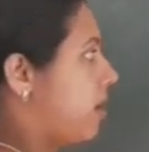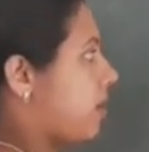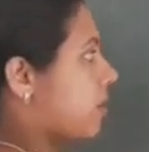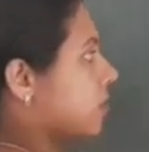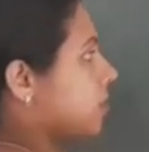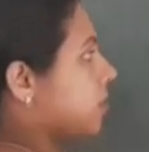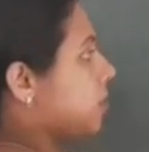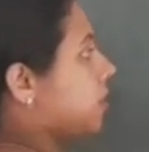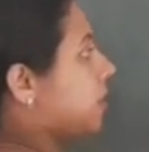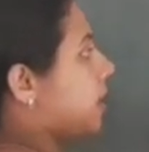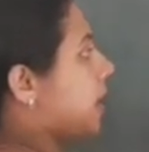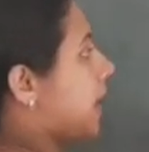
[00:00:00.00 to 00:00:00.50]

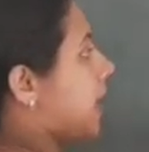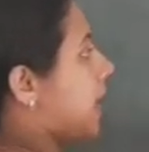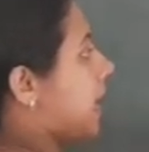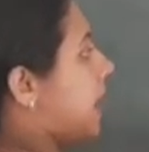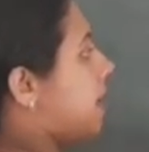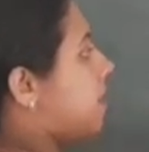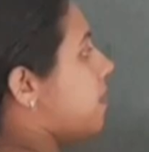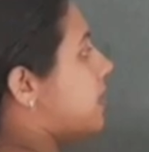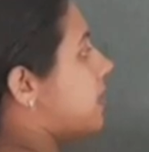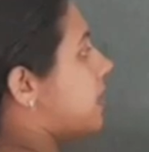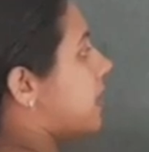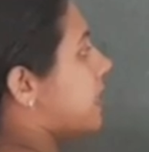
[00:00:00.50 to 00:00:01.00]
So you can
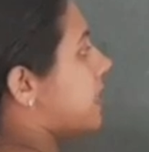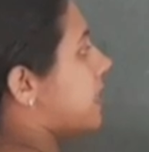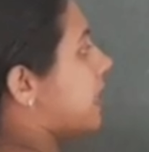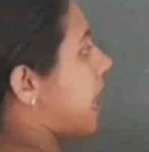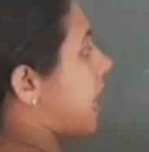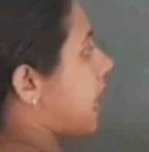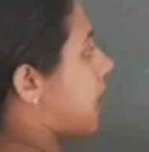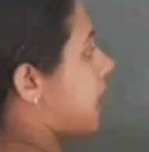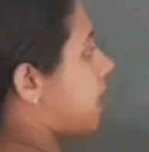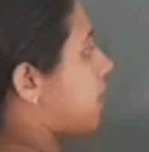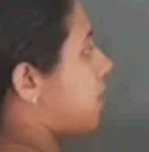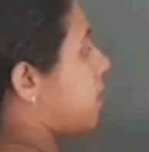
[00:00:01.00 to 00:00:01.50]
name it as
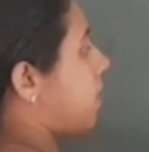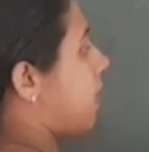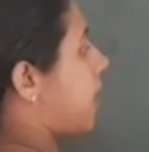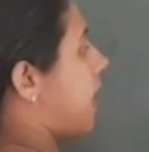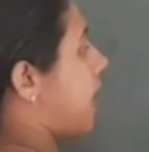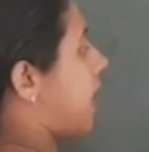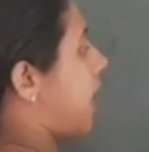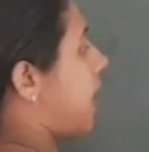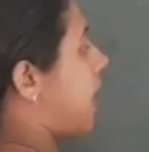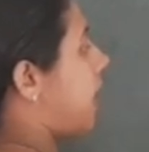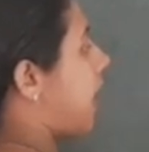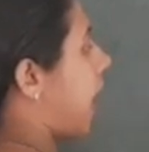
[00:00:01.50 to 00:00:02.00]
angle
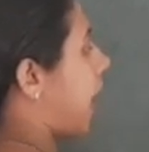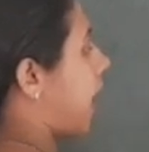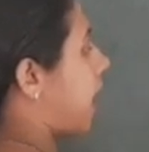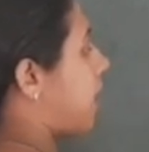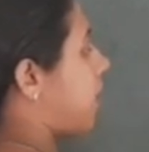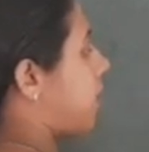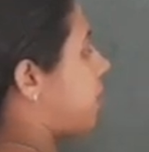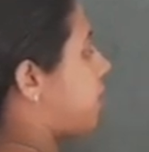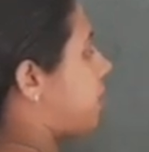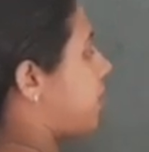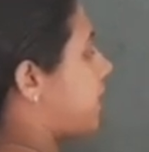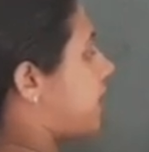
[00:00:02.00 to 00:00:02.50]
1 and
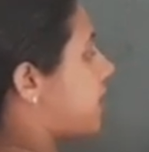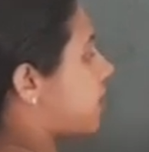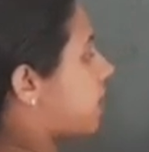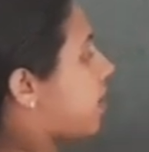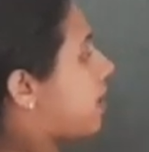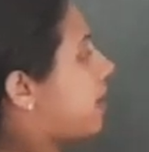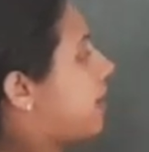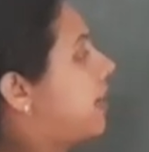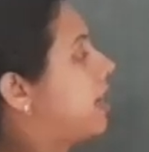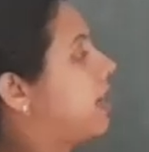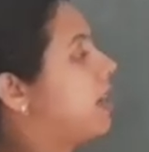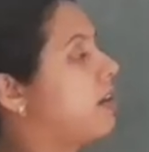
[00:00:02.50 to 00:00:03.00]
angle 2. It's
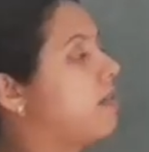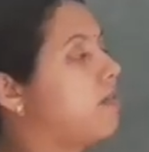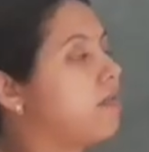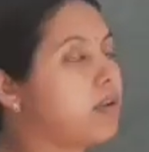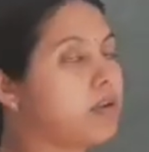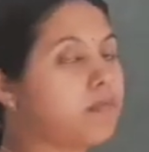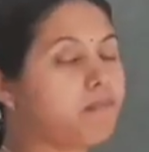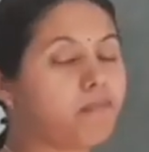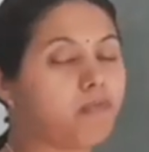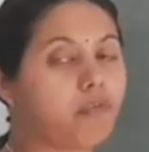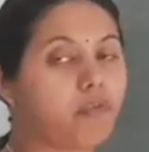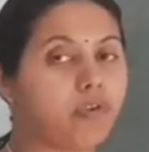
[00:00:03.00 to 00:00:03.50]
already
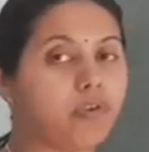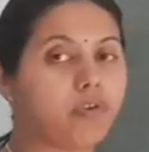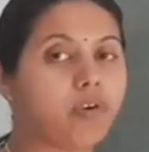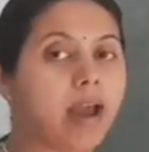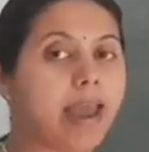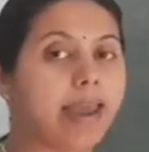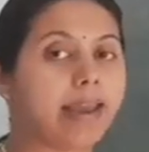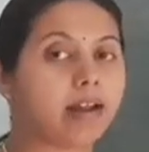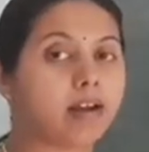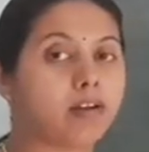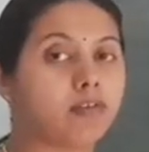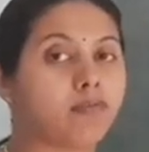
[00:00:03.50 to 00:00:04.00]
given for you,
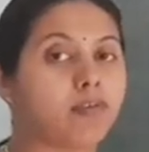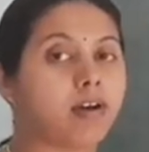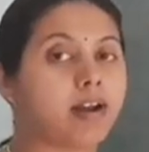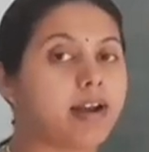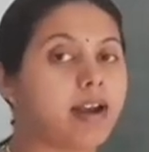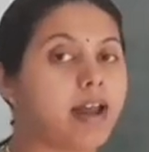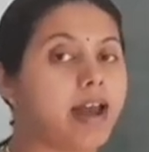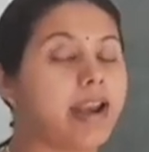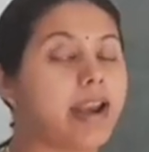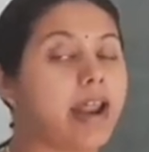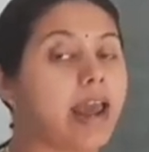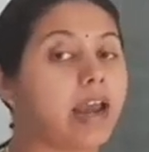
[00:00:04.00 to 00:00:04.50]
angle
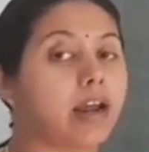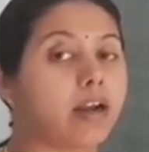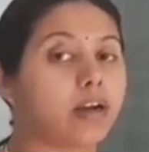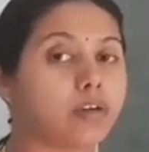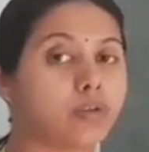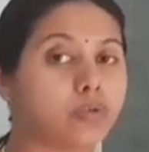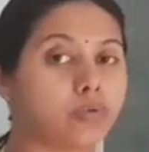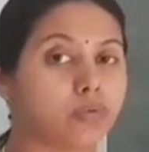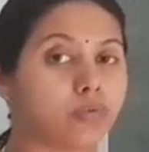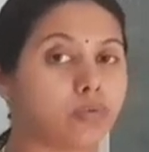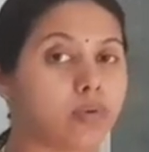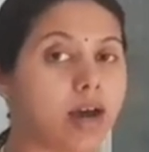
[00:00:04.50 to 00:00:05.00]
1 and angle
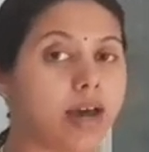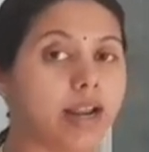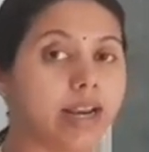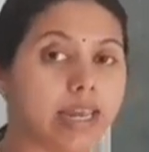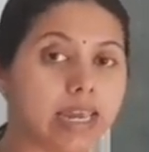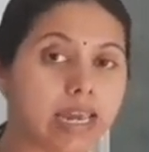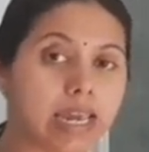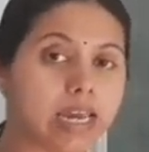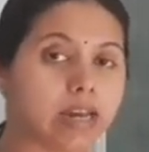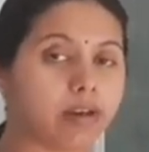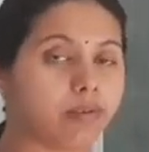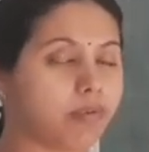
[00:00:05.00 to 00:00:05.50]
2 are
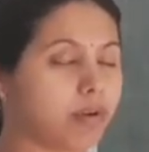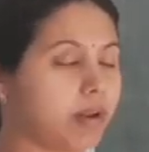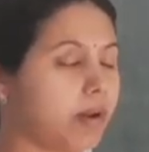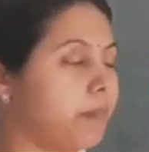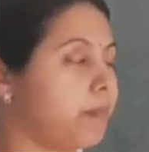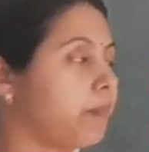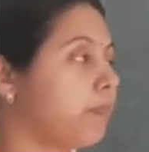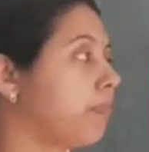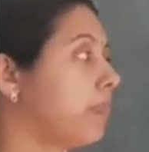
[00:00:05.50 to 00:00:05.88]
equal.